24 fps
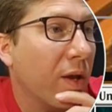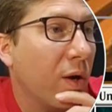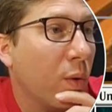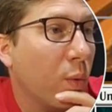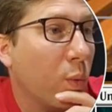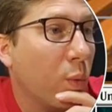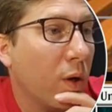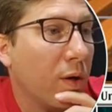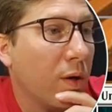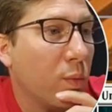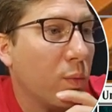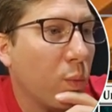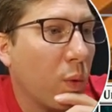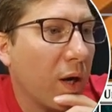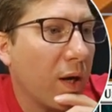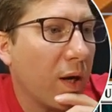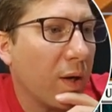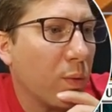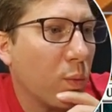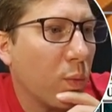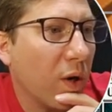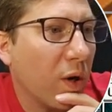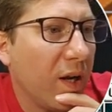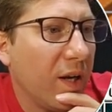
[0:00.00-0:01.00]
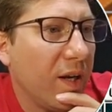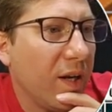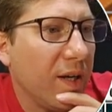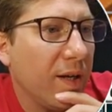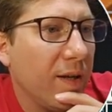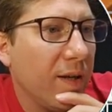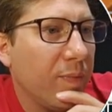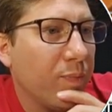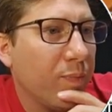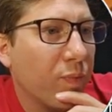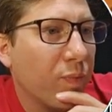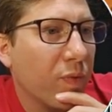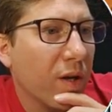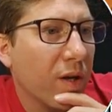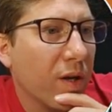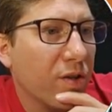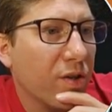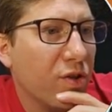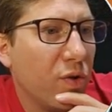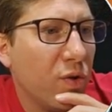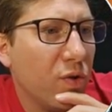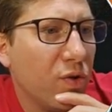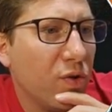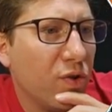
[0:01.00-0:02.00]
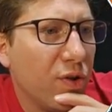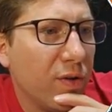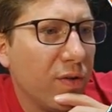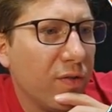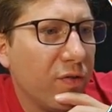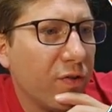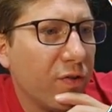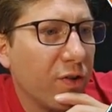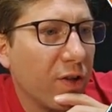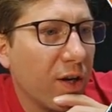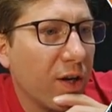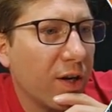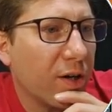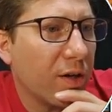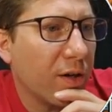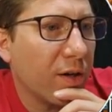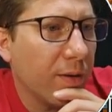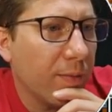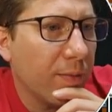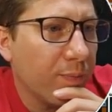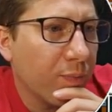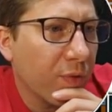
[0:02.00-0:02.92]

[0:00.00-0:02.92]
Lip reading: 1 white, 2/2 flyer.